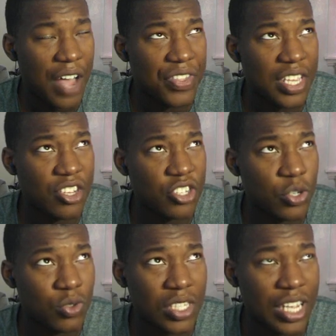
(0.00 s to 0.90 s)
I think he
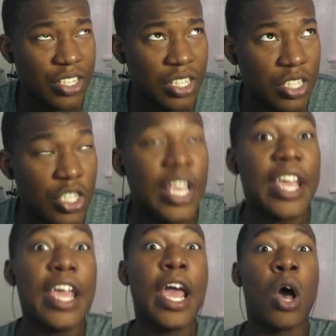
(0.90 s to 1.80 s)
shoots like,
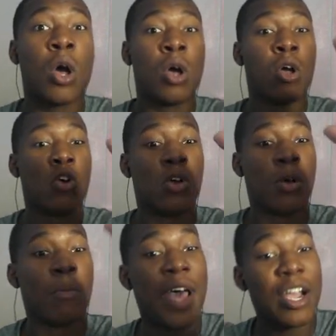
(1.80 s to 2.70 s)
yeah.
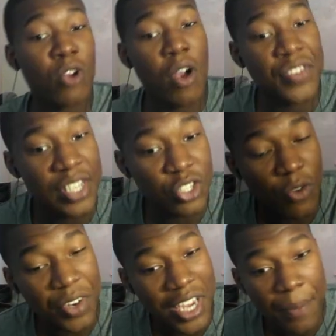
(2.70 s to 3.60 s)
Makarov sends
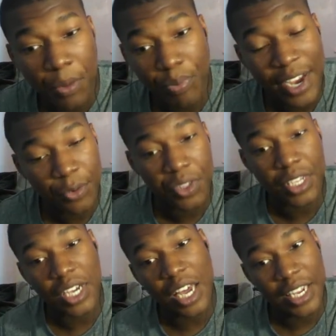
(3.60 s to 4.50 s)
over Captain Price with
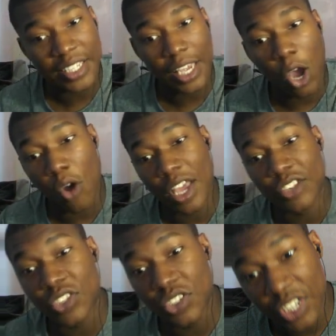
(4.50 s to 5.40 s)
the gun. He's like, oh
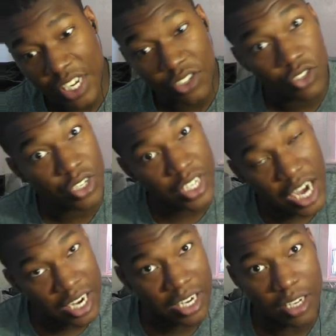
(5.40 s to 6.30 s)
yeah, GG's, you're
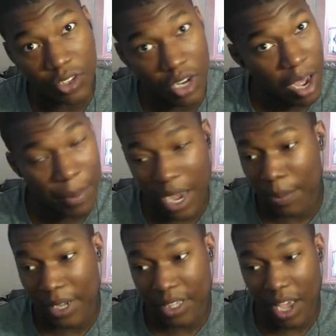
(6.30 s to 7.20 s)
done. You know, I'm
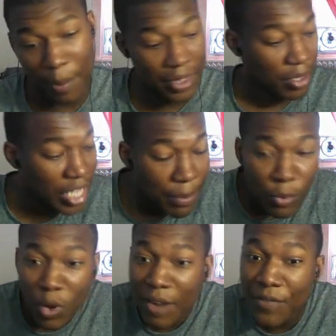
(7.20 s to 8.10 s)
about the
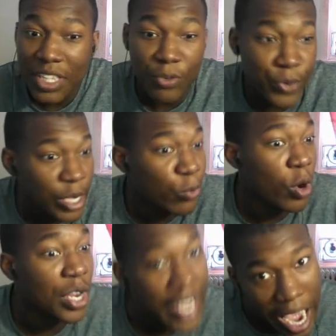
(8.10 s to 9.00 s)
#1 victory
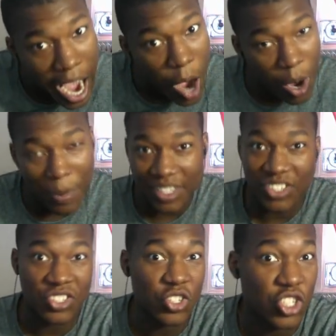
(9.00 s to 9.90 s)
royale. I'm about to just